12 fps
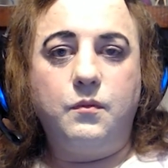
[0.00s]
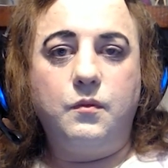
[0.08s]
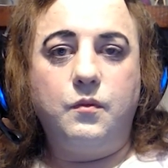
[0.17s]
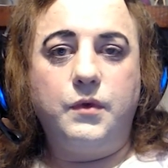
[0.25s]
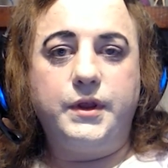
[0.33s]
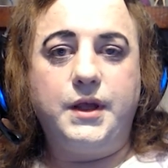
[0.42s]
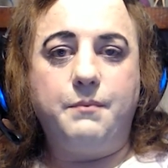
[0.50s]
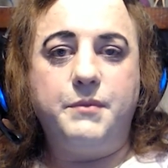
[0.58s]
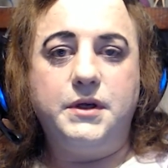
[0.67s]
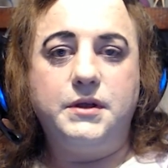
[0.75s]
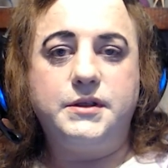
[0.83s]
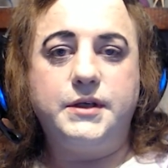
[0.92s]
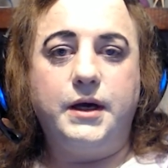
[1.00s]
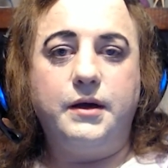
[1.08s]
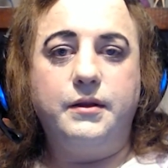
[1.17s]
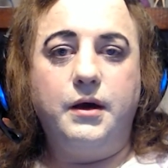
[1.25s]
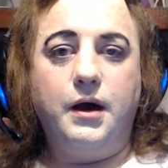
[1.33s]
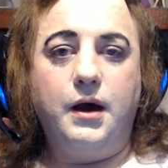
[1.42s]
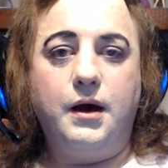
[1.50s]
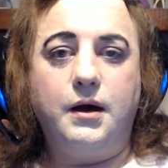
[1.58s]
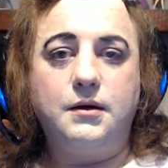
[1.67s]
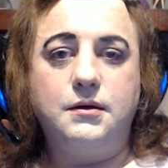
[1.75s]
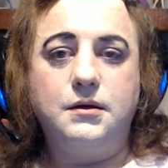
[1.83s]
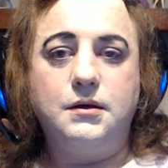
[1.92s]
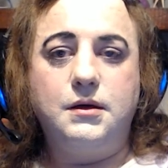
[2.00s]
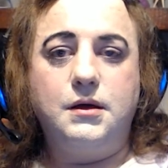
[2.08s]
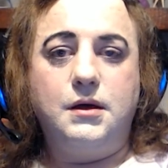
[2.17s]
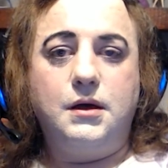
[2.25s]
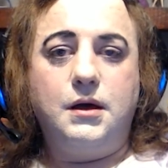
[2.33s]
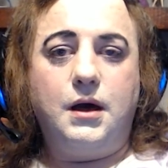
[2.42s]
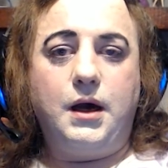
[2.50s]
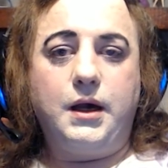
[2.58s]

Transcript: With that being said, I